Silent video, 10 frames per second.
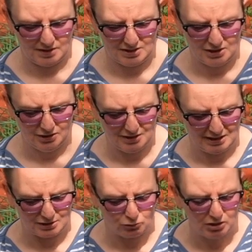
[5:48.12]
it's
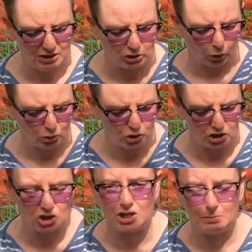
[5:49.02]
nothing, it's really
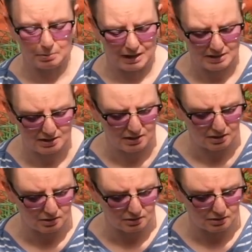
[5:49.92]
dodgy, cheap
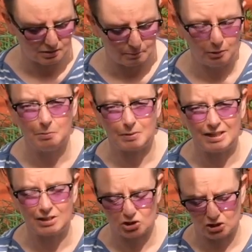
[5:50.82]
plastic. I'll probably
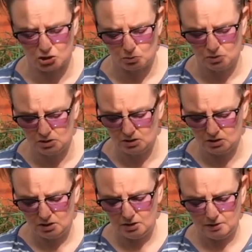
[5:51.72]
break it, try to show you
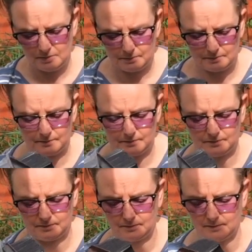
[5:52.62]

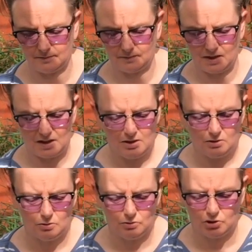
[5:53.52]
it.
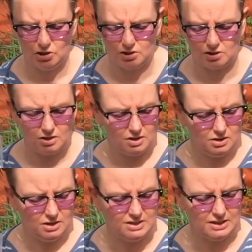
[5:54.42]
So it's just
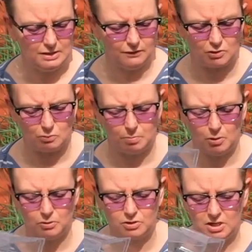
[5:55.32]
these individual
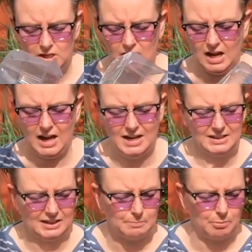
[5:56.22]
pods,
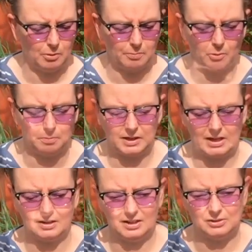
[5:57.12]
and I can put a
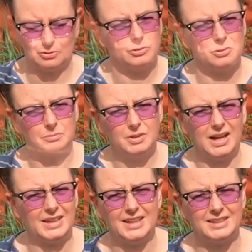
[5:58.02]
propagator lid on them
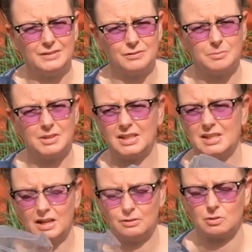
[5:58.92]
and then leave them in the
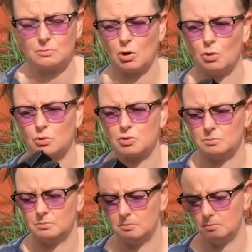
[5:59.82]
greenhouse. It was
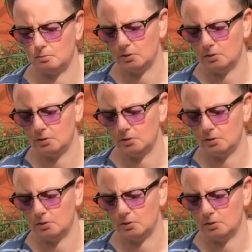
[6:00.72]
awesome.